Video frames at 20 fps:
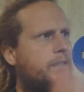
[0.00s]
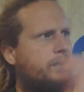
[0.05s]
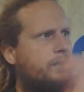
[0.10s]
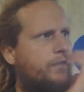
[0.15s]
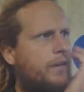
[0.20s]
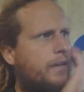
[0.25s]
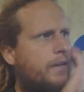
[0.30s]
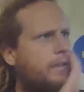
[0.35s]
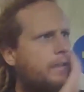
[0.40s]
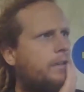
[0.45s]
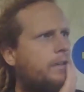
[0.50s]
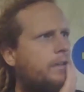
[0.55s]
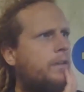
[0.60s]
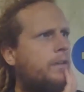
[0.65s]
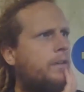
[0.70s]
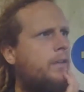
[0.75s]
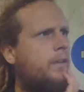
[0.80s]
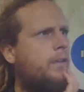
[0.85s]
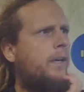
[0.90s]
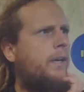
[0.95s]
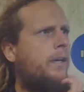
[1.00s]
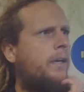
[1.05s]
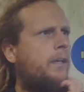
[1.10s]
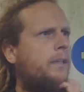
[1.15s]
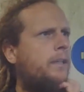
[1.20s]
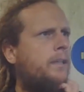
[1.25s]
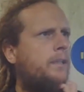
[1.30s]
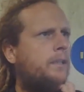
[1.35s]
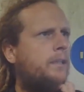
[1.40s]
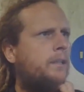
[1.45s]
failing on
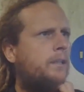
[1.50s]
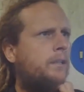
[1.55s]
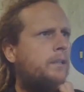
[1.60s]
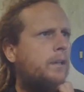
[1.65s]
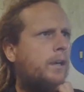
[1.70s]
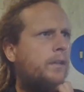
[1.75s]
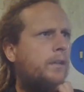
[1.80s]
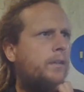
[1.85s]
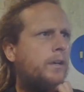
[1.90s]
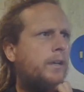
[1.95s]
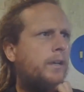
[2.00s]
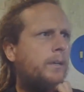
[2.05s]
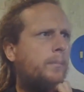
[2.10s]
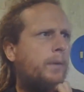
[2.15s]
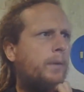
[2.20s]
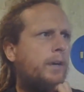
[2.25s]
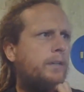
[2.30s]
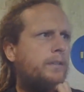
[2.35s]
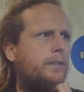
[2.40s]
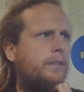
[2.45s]
the part